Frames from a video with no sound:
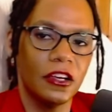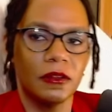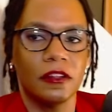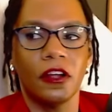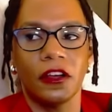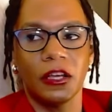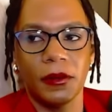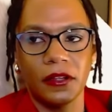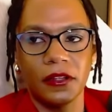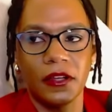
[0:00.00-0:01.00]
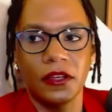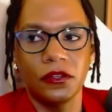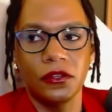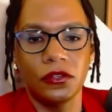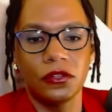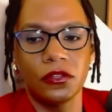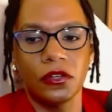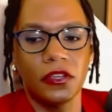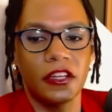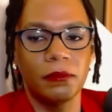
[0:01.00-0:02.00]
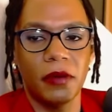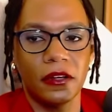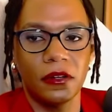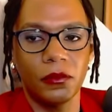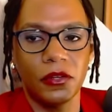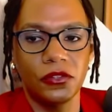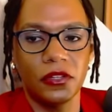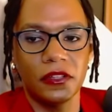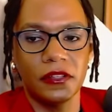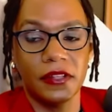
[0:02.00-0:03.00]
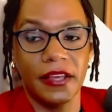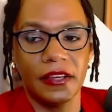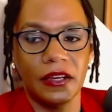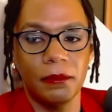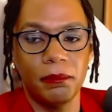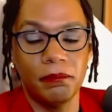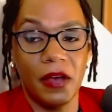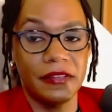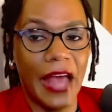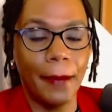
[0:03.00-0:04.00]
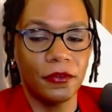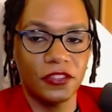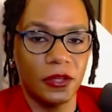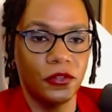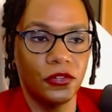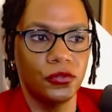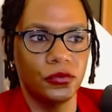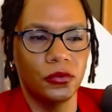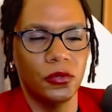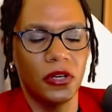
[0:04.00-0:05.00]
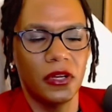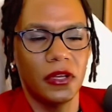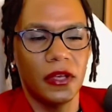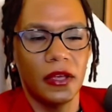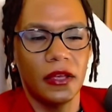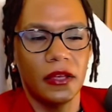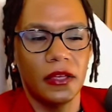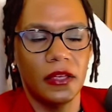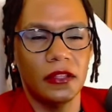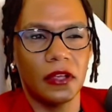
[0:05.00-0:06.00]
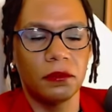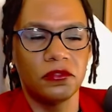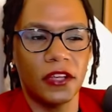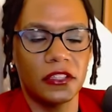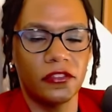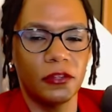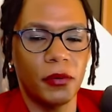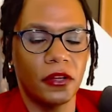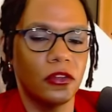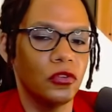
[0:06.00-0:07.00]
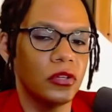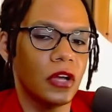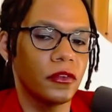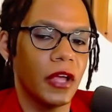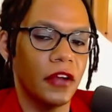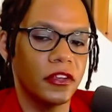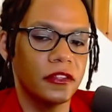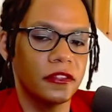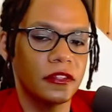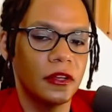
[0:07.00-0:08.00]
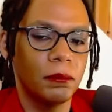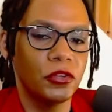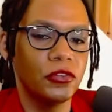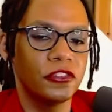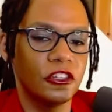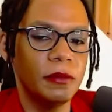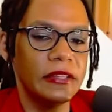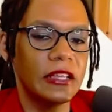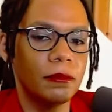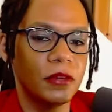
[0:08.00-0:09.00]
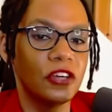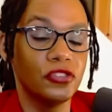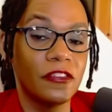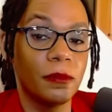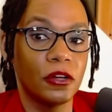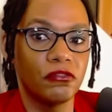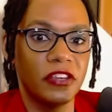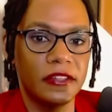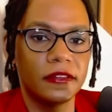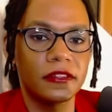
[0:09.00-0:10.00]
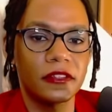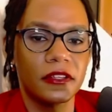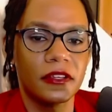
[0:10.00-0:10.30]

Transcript: they're talking about you know you're getting better when you can like adapt to someone who is objectively better at you in other areas, but you still beat them because you have better reads.